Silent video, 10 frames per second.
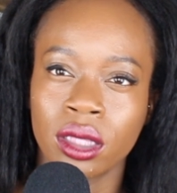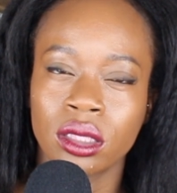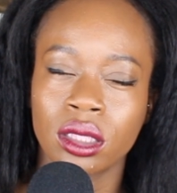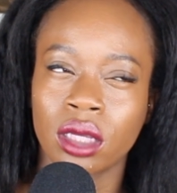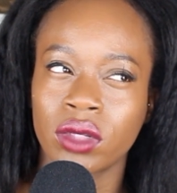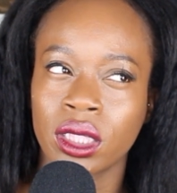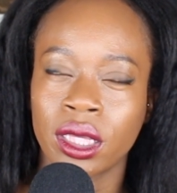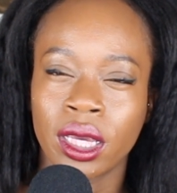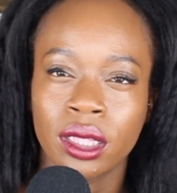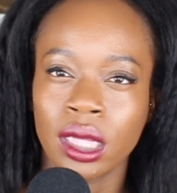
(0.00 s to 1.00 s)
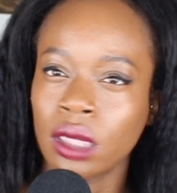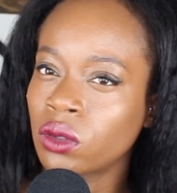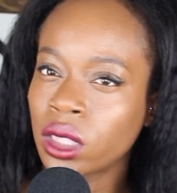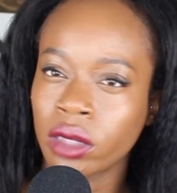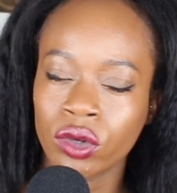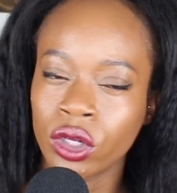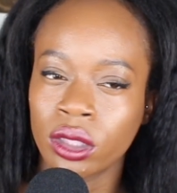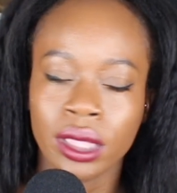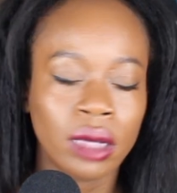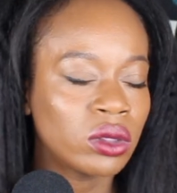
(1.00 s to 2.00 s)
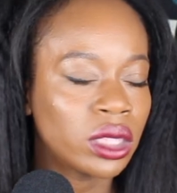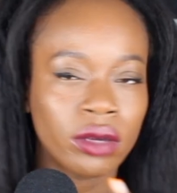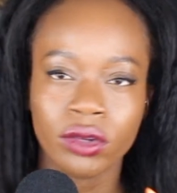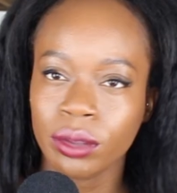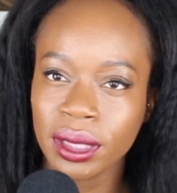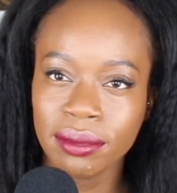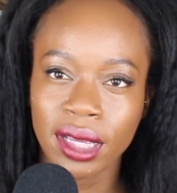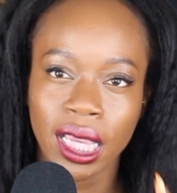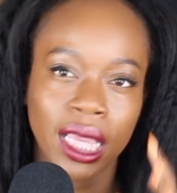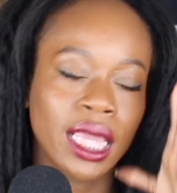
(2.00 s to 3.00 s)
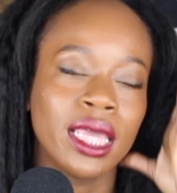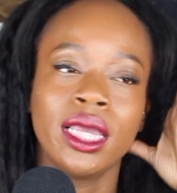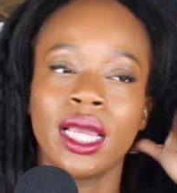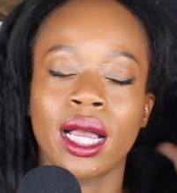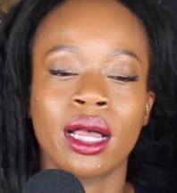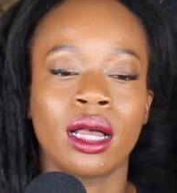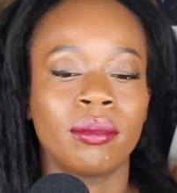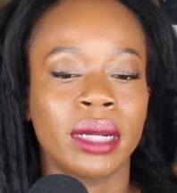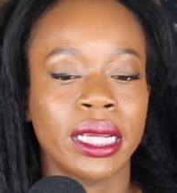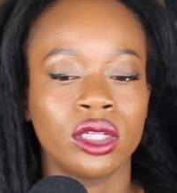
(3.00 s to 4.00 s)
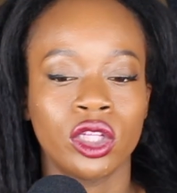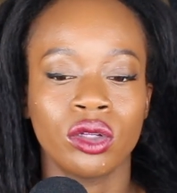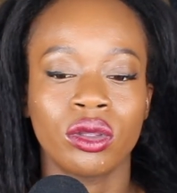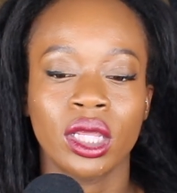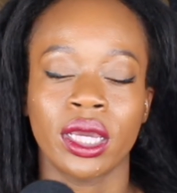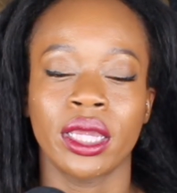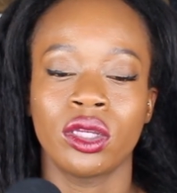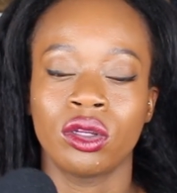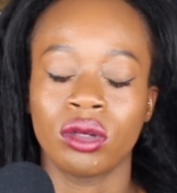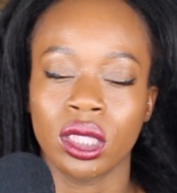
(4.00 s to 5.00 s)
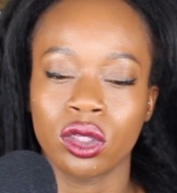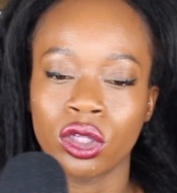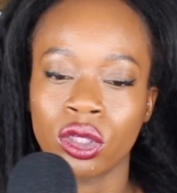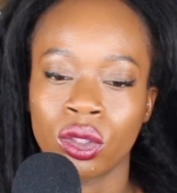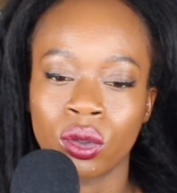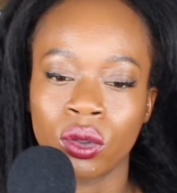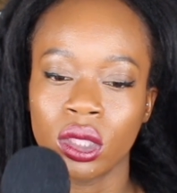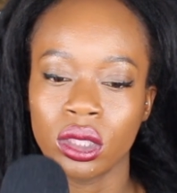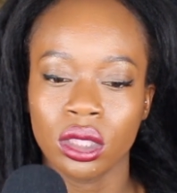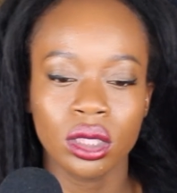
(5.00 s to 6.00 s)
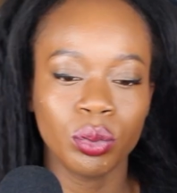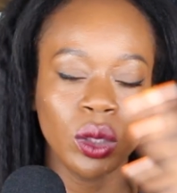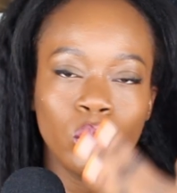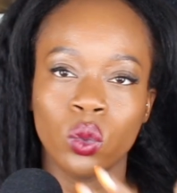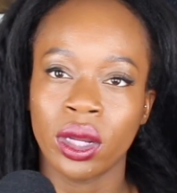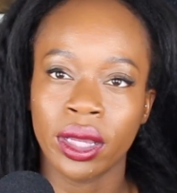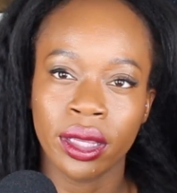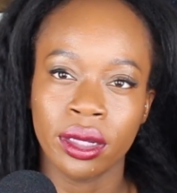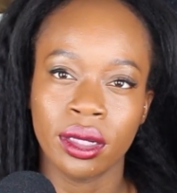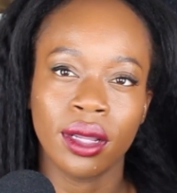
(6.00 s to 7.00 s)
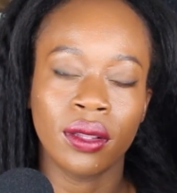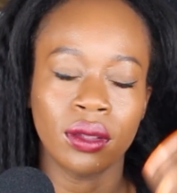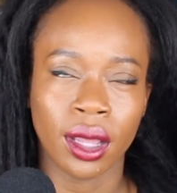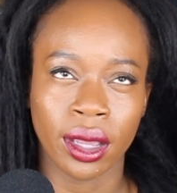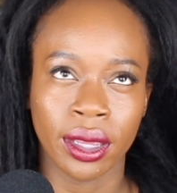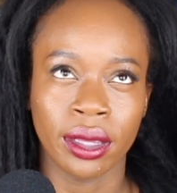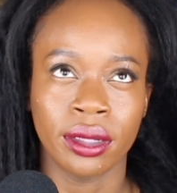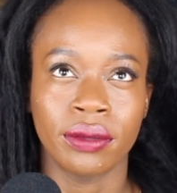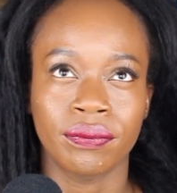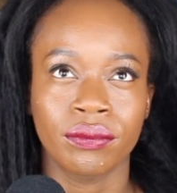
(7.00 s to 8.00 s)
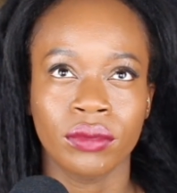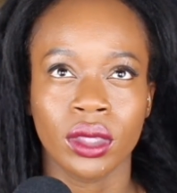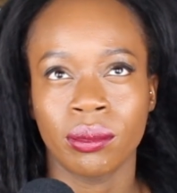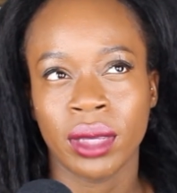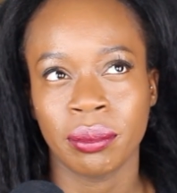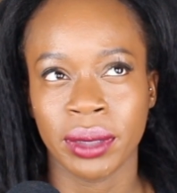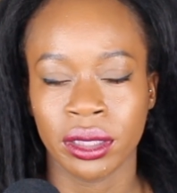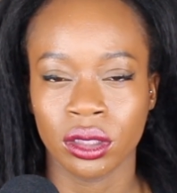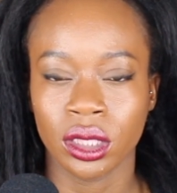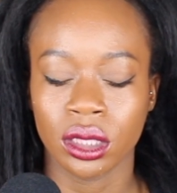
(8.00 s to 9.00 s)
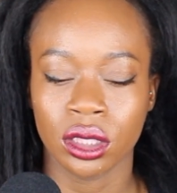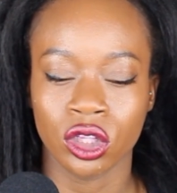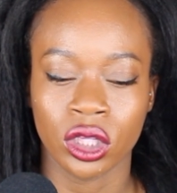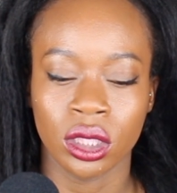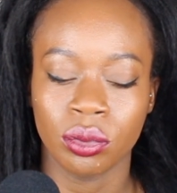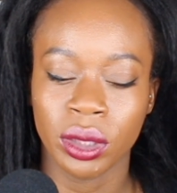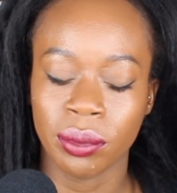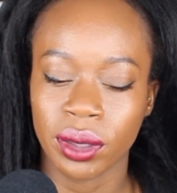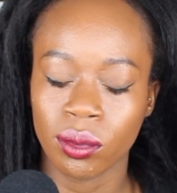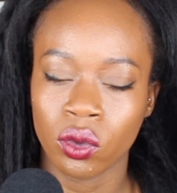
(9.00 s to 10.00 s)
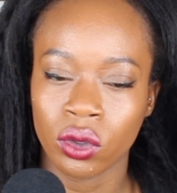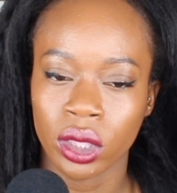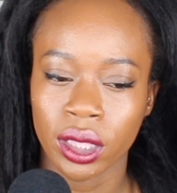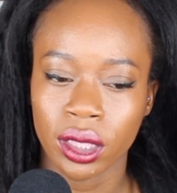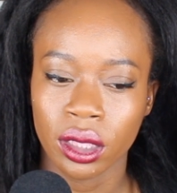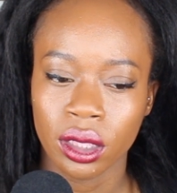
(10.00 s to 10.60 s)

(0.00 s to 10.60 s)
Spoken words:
and stuff like that. That will never be me. But I do think I do need to just be align, make better decisions, be a bit more